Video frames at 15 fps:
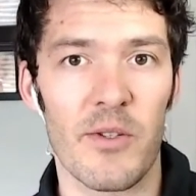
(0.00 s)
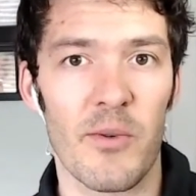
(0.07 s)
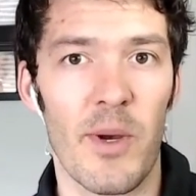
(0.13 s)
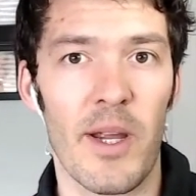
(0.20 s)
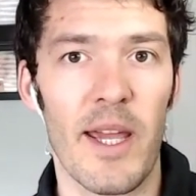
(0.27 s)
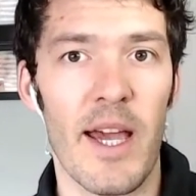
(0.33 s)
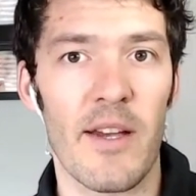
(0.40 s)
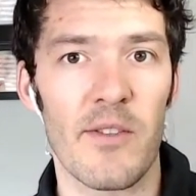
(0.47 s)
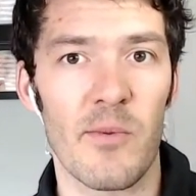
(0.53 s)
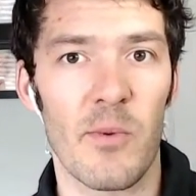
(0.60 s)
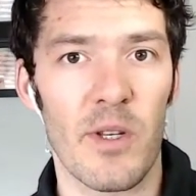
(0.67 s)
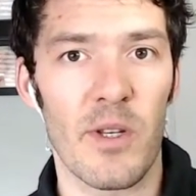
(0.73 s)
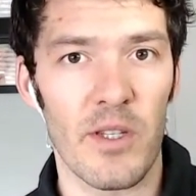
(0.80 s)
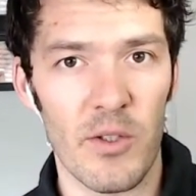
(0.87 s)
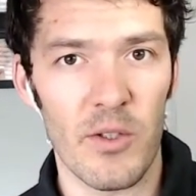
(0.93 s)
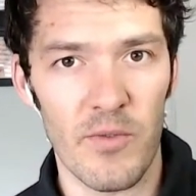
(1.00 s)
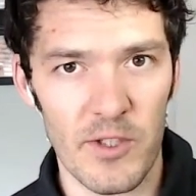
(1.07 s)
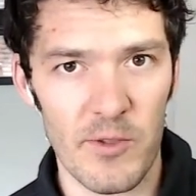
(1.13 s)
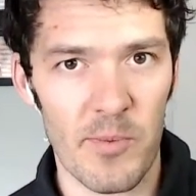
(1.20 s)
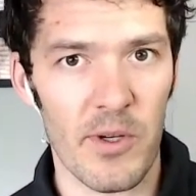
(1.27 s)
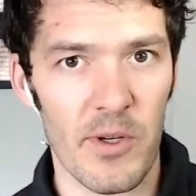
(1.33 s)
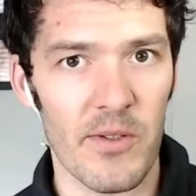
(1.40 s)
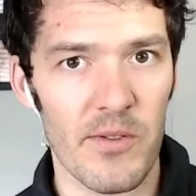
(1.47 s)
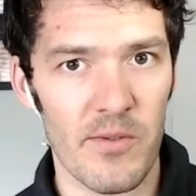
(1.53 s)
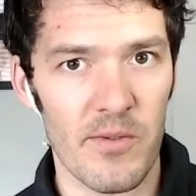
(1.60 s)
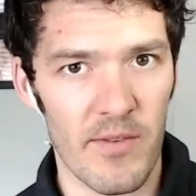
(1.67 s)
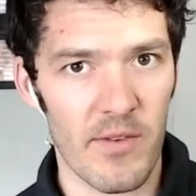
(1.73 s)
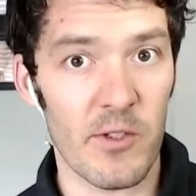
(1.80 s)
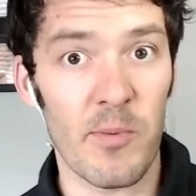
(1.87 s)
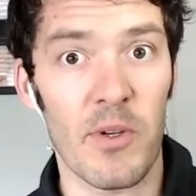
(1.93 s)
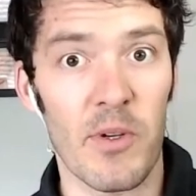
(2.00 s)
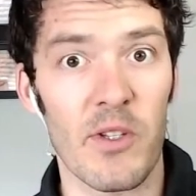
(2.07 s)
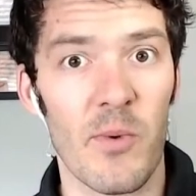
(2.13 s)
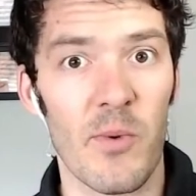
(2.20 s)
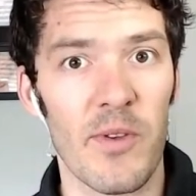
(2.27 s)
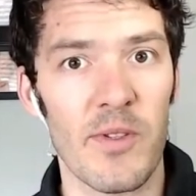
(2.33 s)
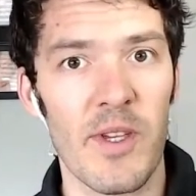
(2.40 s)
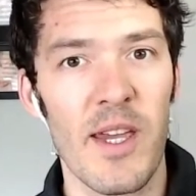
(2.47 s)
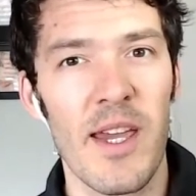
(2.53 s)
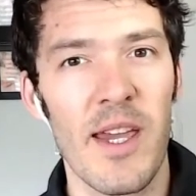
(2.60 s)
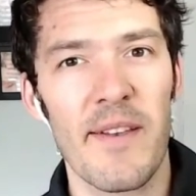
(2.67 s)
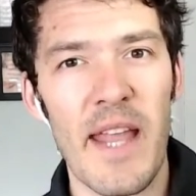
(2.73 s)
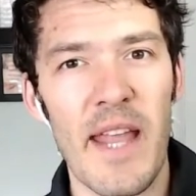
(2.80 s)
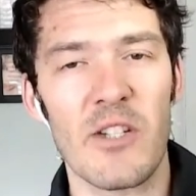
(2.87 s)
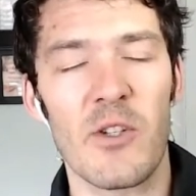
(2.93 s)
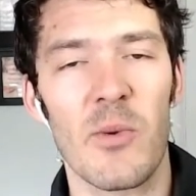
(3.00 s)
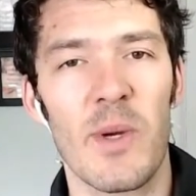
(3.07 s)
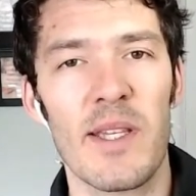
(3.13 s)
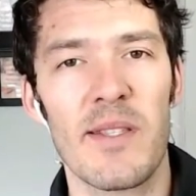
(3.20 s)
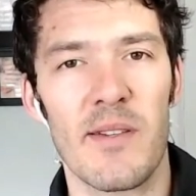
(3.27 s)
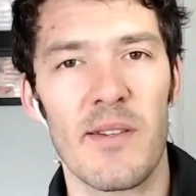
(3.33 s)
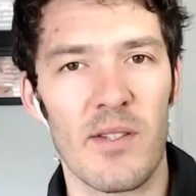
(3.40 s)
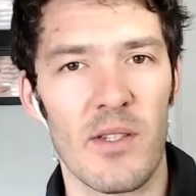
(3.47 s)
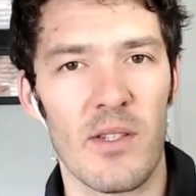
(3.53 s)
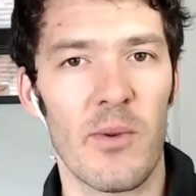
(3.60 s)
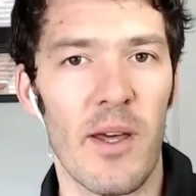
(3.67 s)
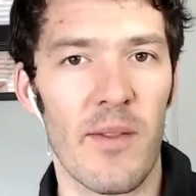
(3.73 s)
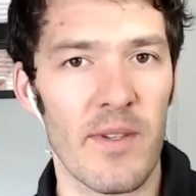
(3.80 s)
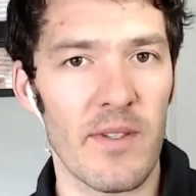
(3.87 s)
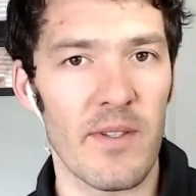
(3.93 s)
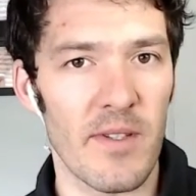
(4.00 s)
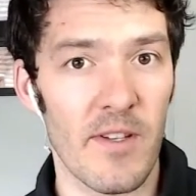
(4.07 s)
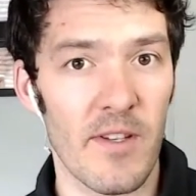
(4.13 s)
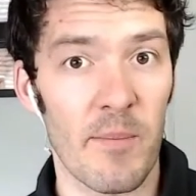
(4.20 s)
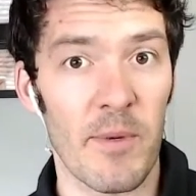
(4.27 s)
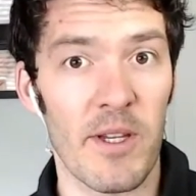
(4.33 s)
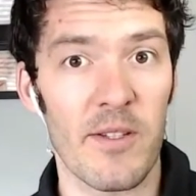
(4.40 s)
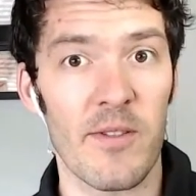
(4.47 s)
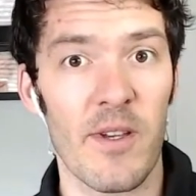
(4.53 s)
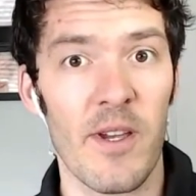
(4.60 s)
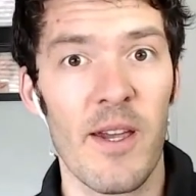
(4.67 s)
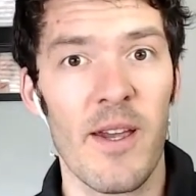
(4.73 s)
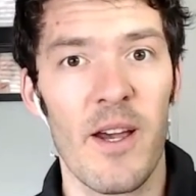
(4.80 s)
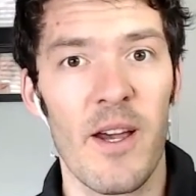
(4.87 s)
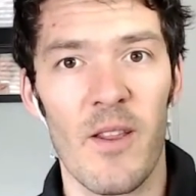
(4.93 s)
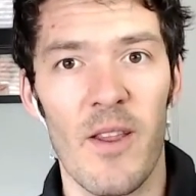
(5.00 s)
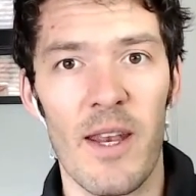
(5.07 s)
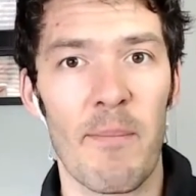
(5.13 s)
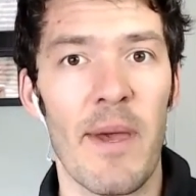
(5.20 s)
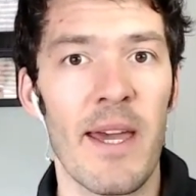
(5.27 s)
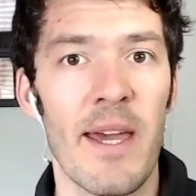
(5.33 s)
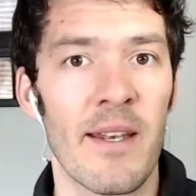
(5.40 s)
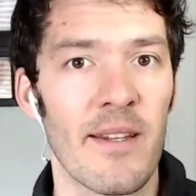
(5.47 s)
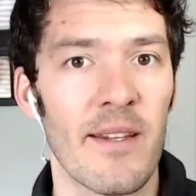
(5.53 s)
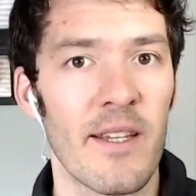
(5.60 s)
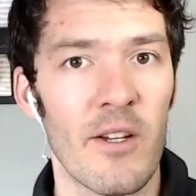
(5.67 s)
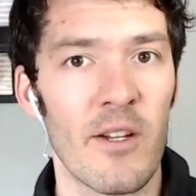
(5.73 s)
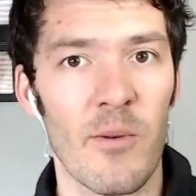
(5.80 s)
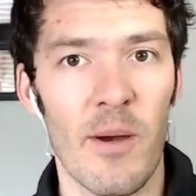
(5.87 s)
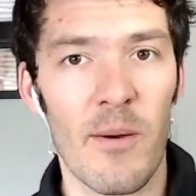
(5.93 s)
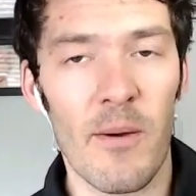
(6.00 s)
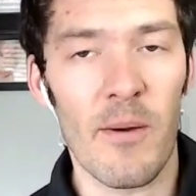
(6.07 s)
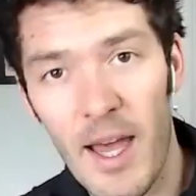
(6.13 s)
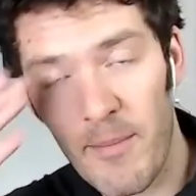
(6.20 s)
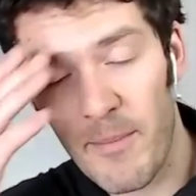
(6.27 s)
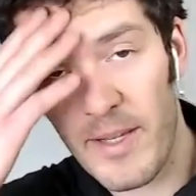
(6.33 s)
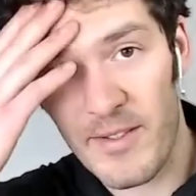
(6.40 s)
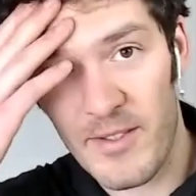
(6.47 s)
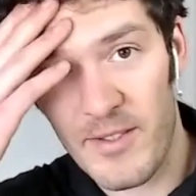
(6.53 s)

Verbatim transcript: Wright has one. You've experienced with this, natural ways to slow down these enzymes, because a lot of men, I myself,